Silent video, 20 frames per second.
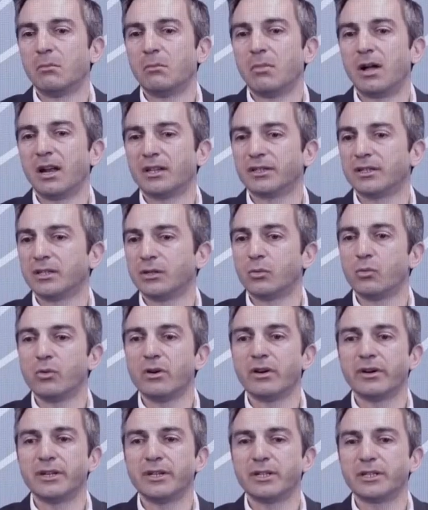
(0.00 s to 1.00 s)
balancing
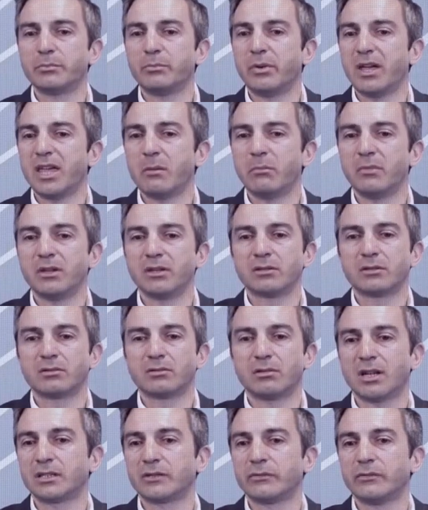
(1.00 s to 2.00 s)
queries, payments,
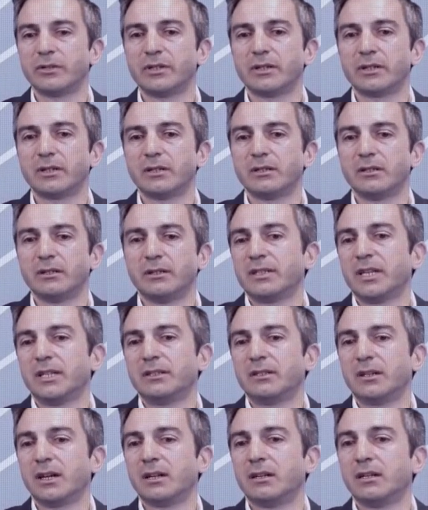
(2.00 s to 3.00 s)
transfer,
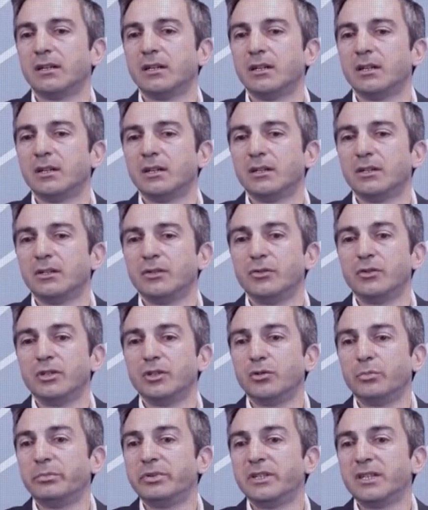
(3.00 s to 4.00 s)
etc. Due
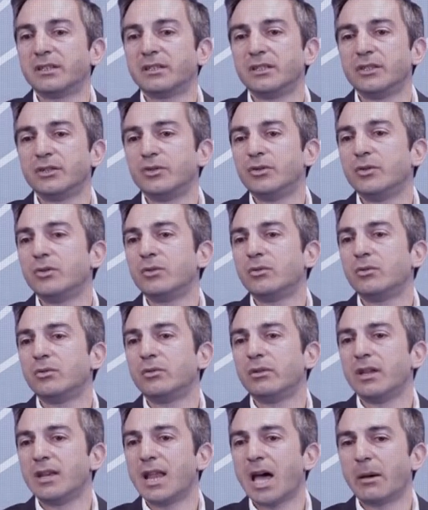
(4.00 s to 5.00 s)
to
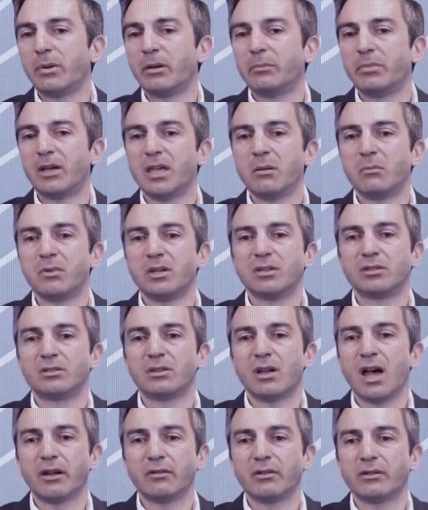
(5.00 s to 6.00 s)
PSD2, in-app payments,
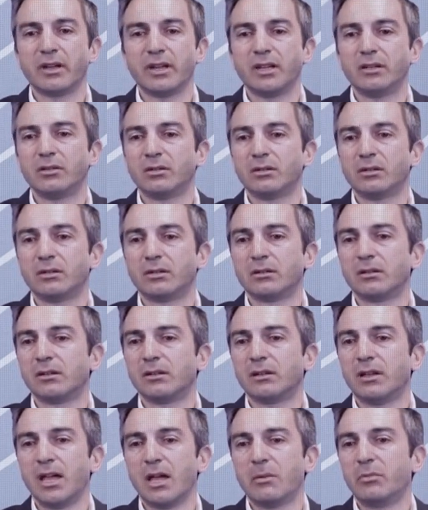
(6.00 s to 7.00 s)
aggregator,
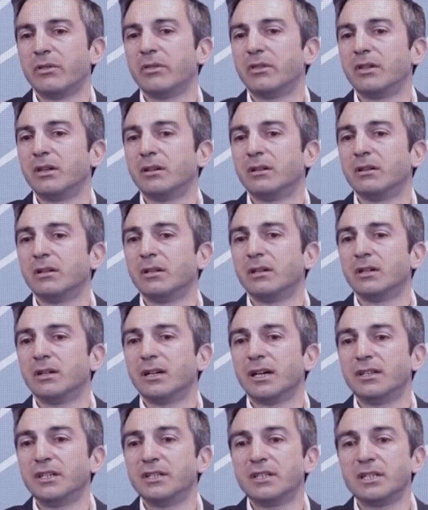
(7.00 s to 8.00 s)

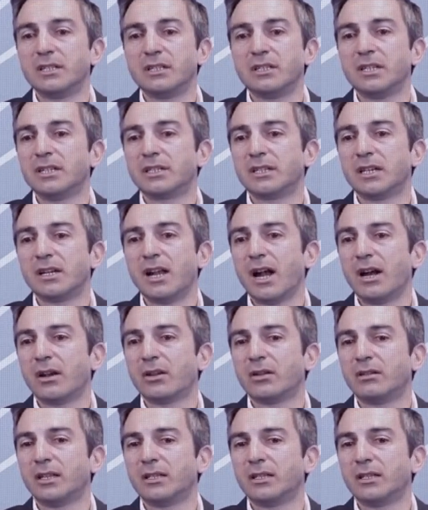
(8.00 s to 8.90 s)
everything. And this is the scenario